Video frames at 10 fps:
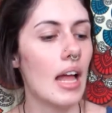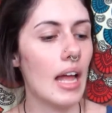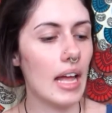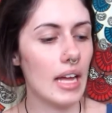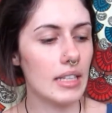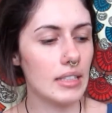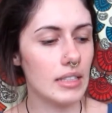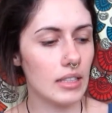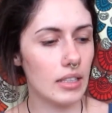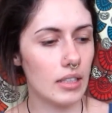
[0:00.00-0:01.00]

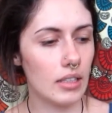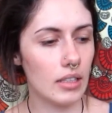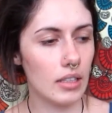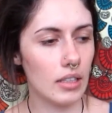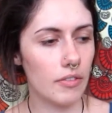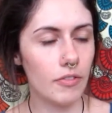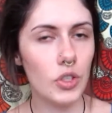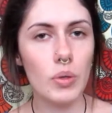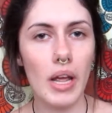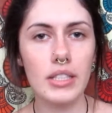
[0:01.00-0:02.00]
And a
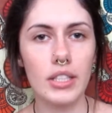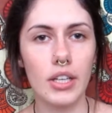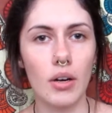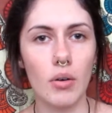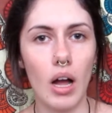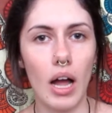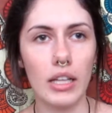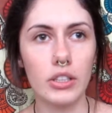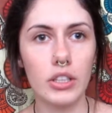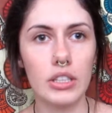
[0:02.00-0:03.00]
few days ago, I
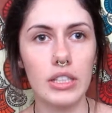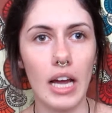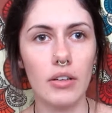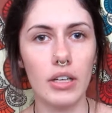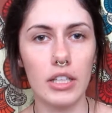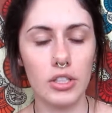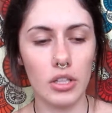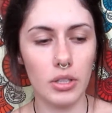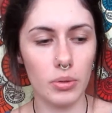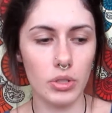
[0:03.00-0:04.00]
looked down and I saw
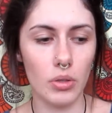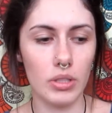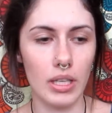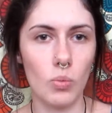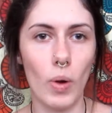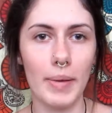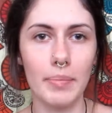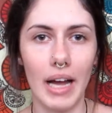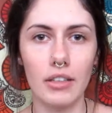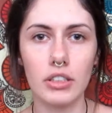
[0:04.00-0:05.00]
that there was all this like white
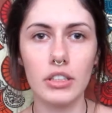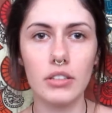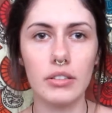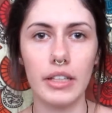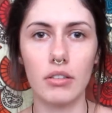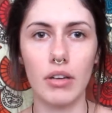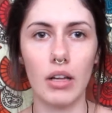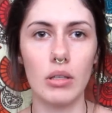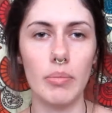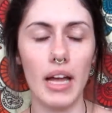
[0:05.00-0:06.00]
powder like
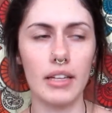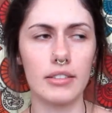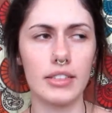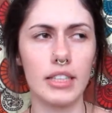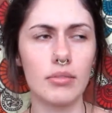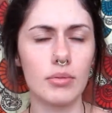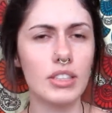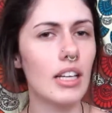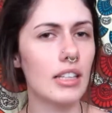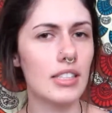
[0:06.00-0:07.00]
around the bag, and I was like,
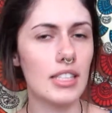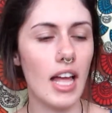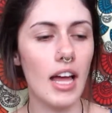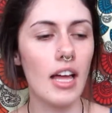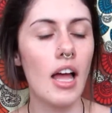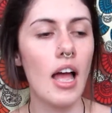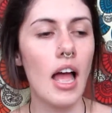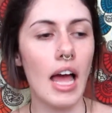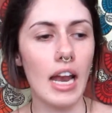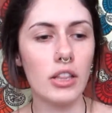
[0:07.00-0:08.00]
what the hell is that?
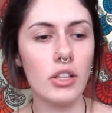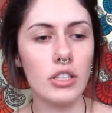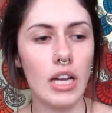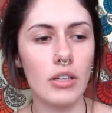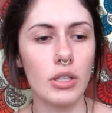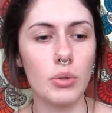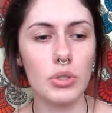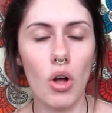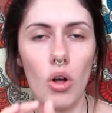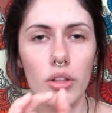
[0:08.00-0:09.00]
And I looked down and there
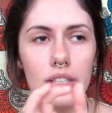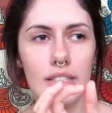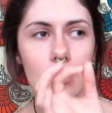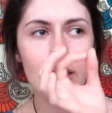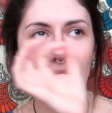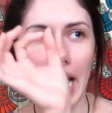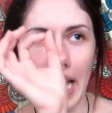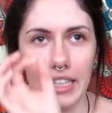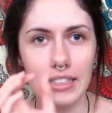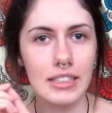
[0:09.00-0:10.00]
was all these little
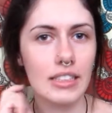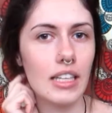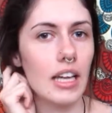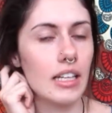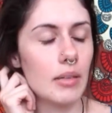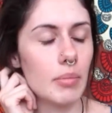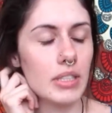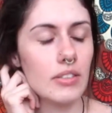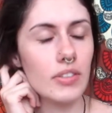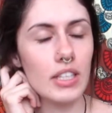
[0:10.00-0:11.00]
ants, and they
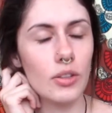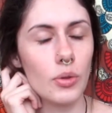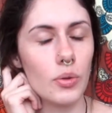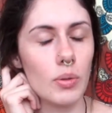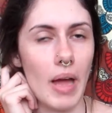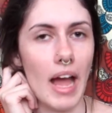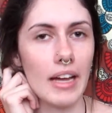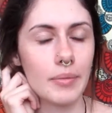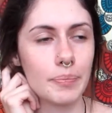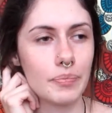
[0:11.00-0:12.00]
must have eaten through the
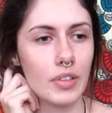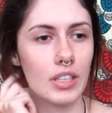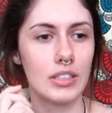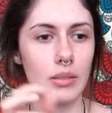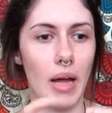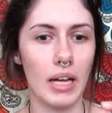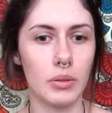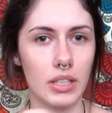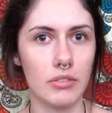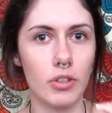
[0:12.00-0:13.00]
bag because the bag
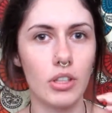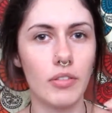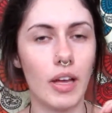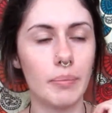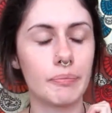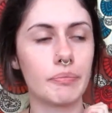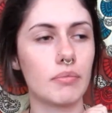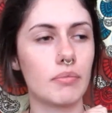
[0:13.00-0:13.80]
was like full of them.